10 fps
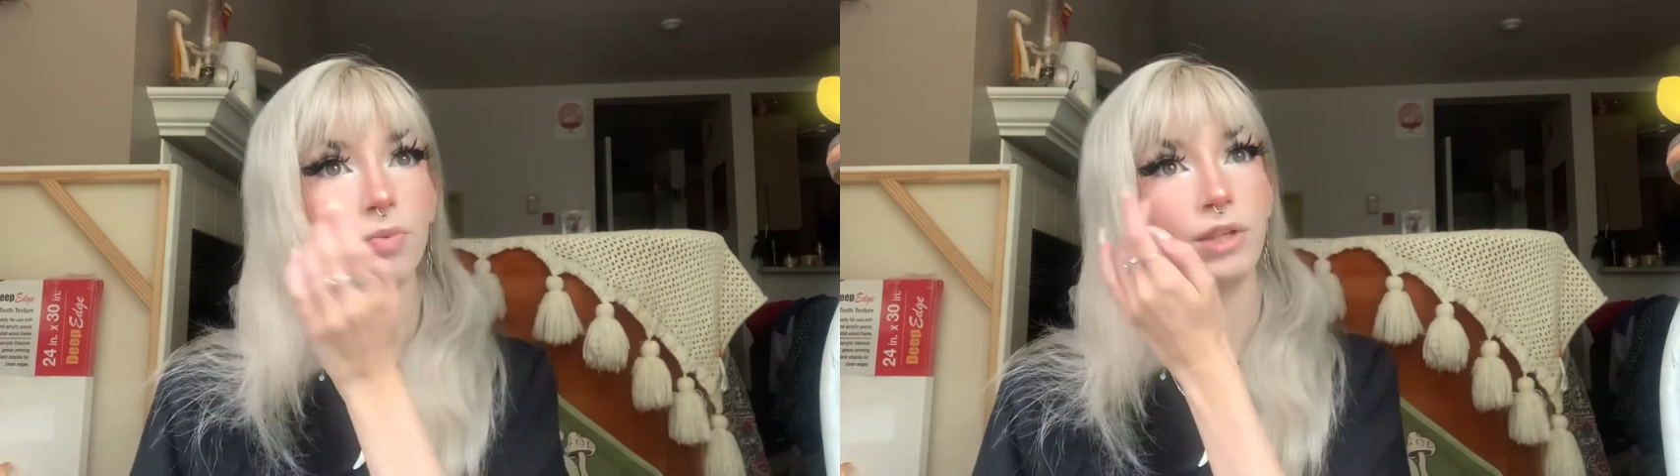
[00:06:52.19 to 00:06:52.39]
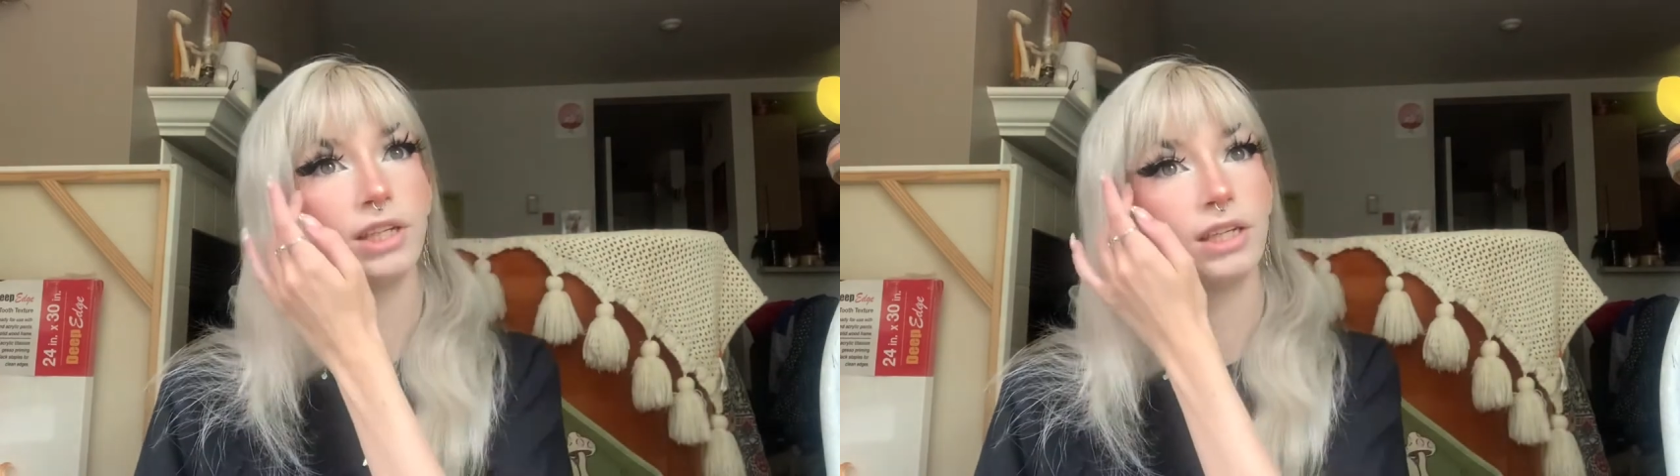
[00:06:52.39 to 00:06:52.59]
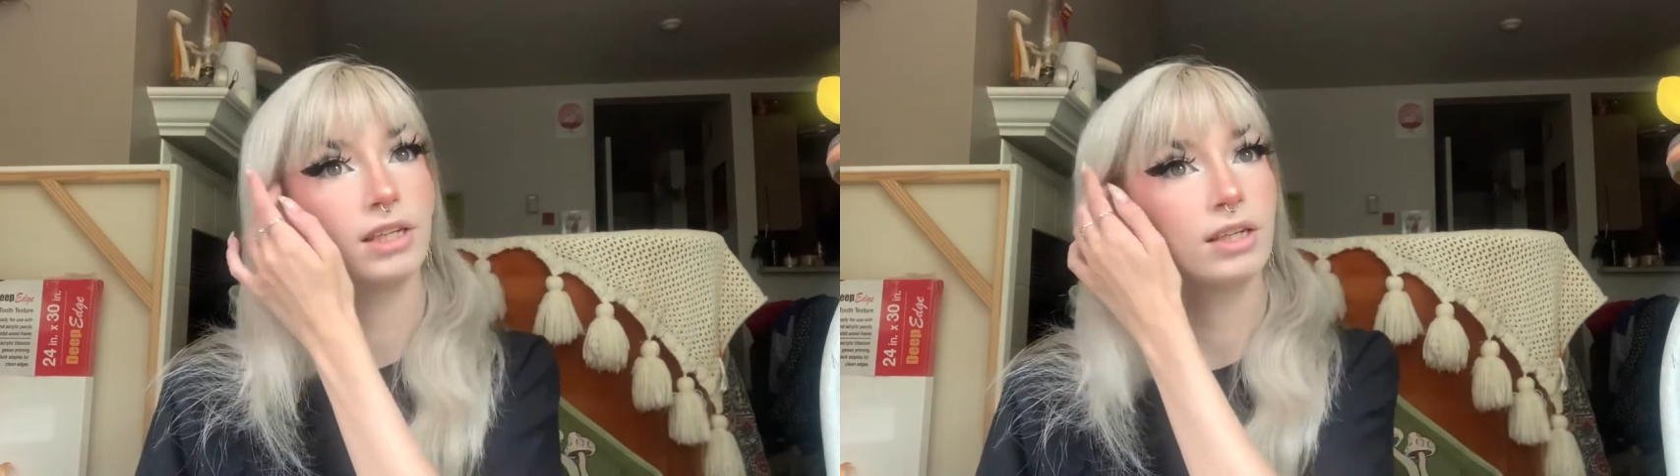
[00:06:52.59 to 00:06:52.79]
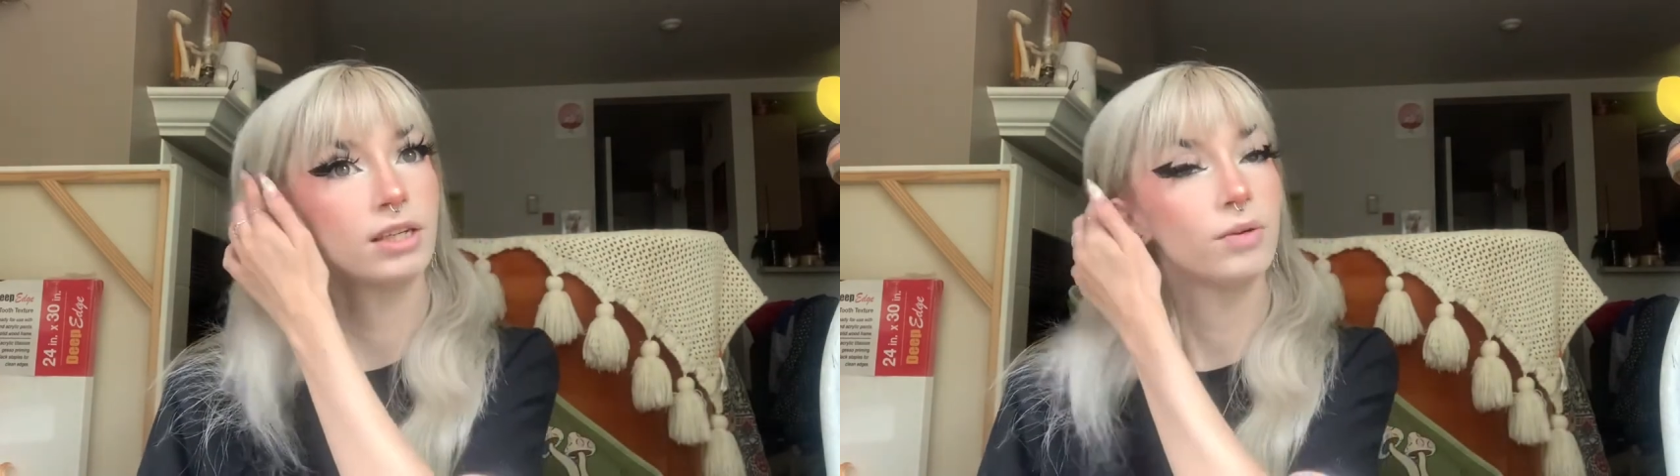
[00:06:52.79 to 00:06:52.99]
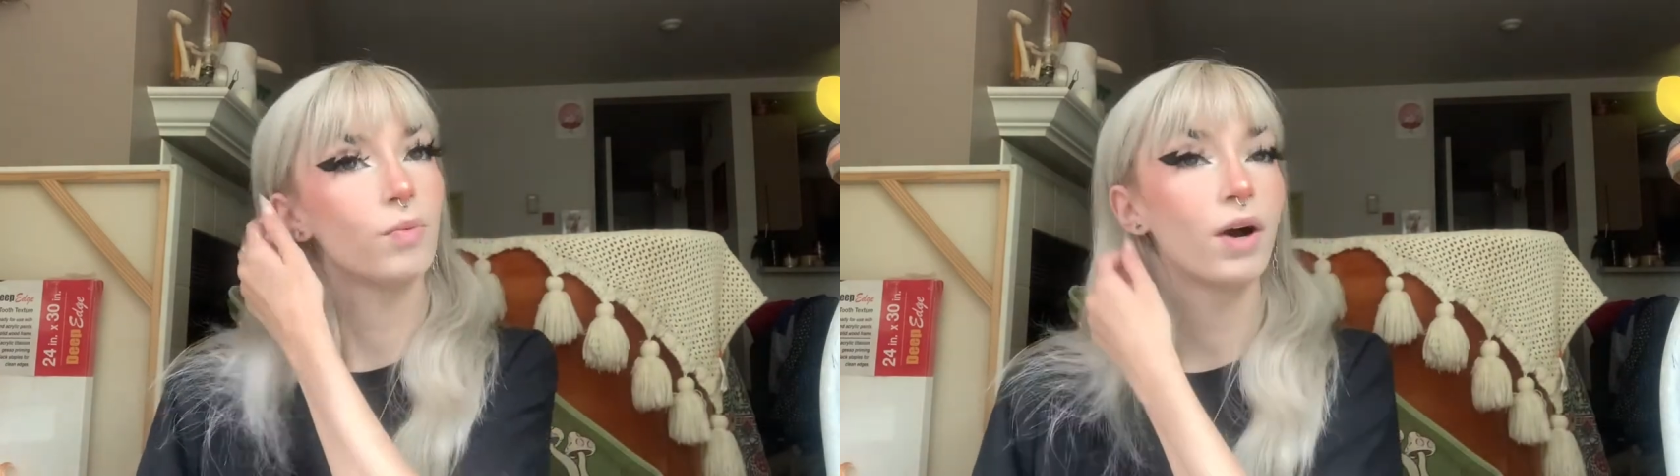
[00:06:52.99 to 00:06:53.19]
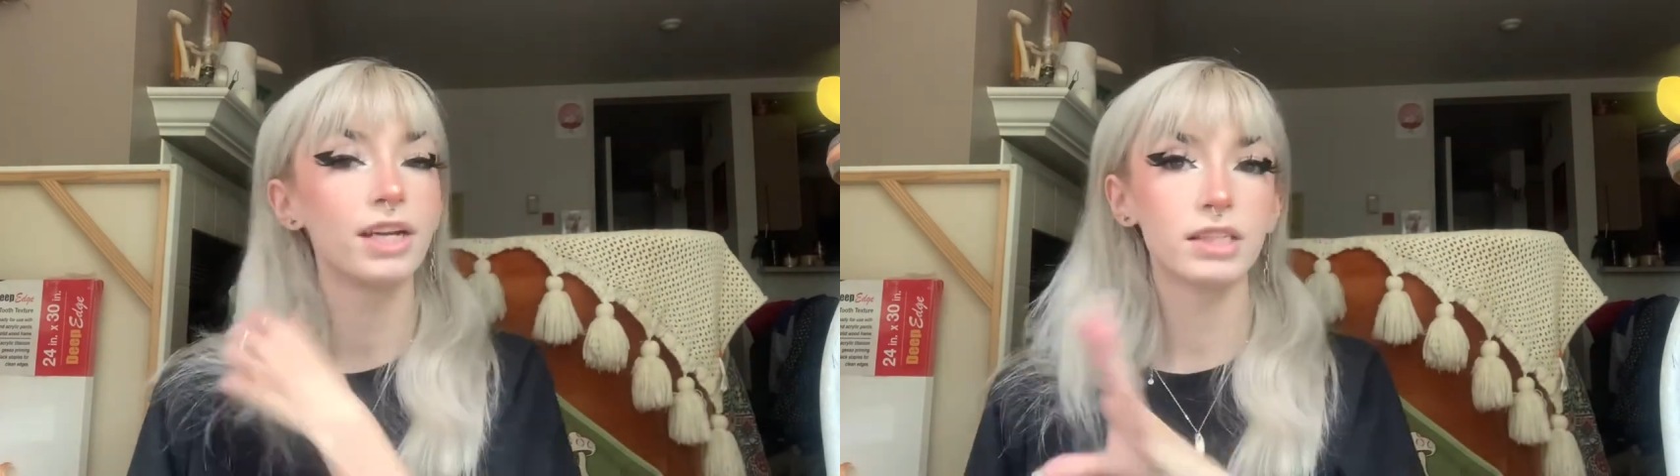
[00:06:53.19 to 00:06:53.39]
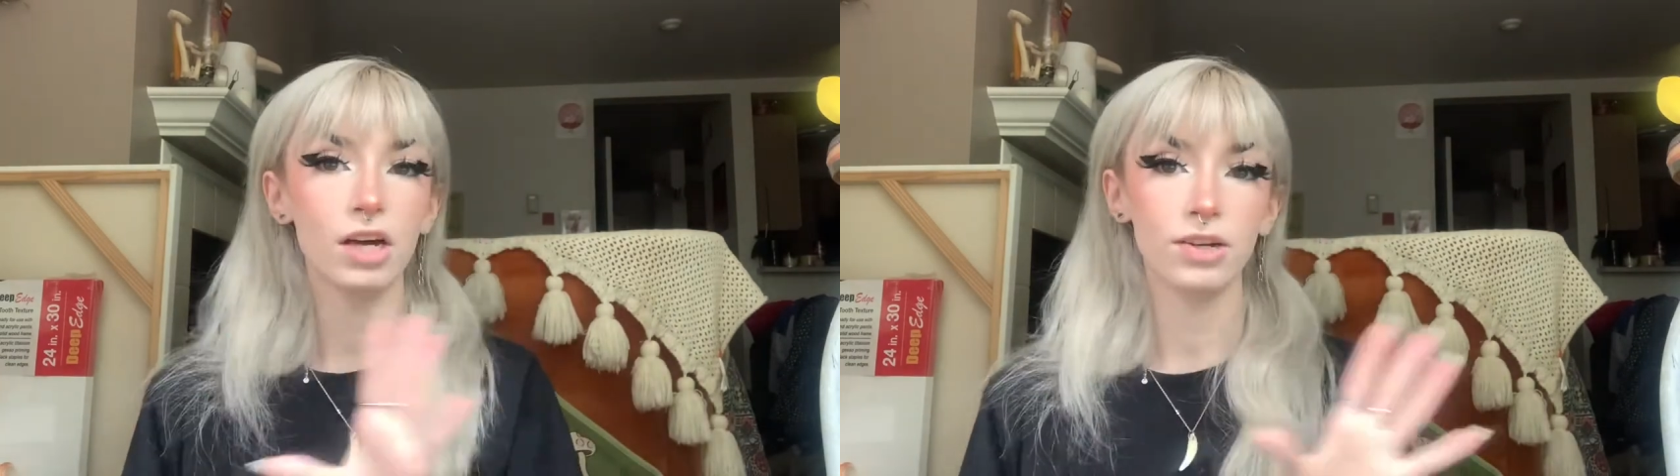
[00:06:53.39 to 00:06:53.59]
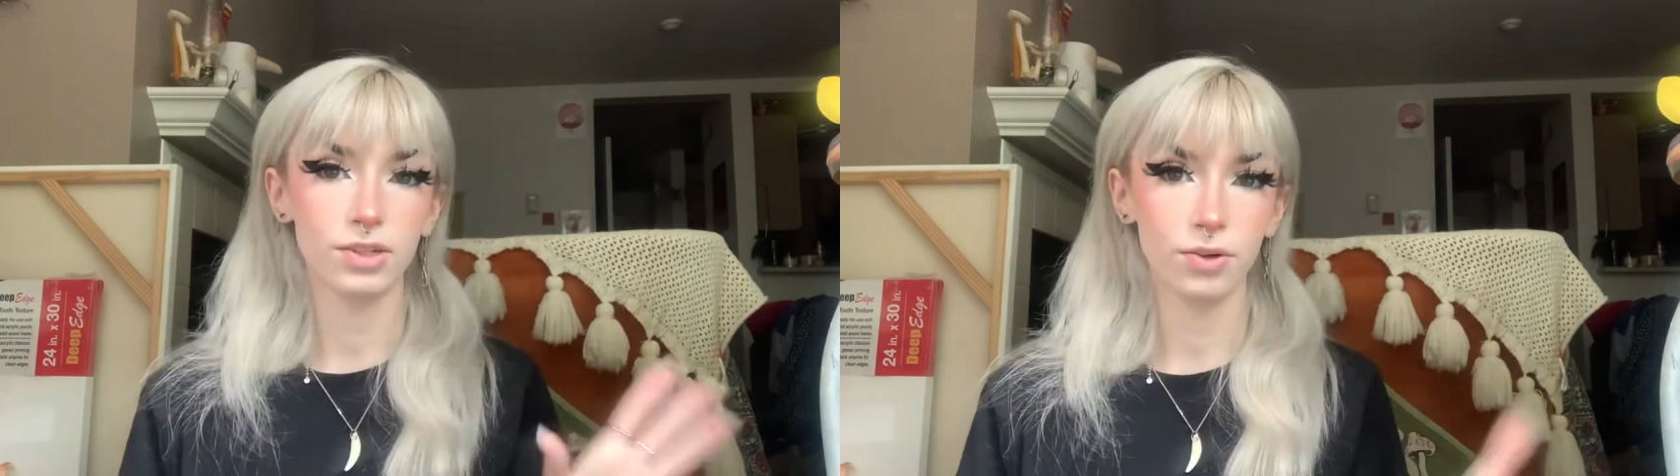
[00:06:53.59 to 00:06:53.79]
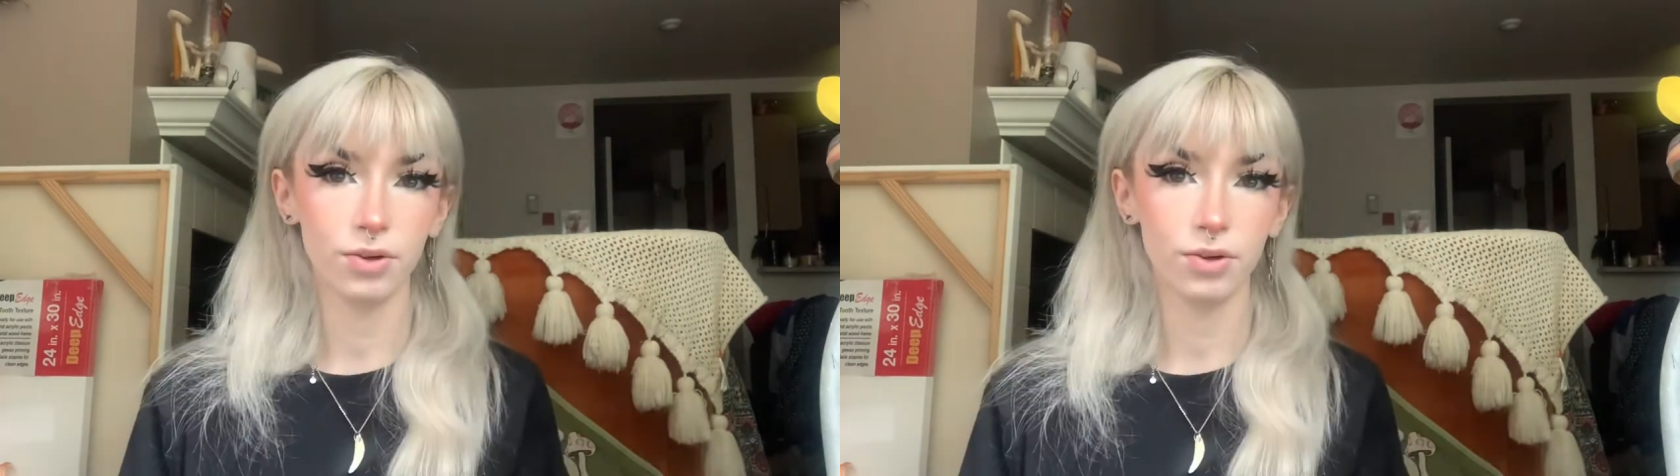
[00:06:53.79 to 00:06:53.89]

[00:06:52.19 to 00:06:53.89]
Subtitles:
We wanted to also go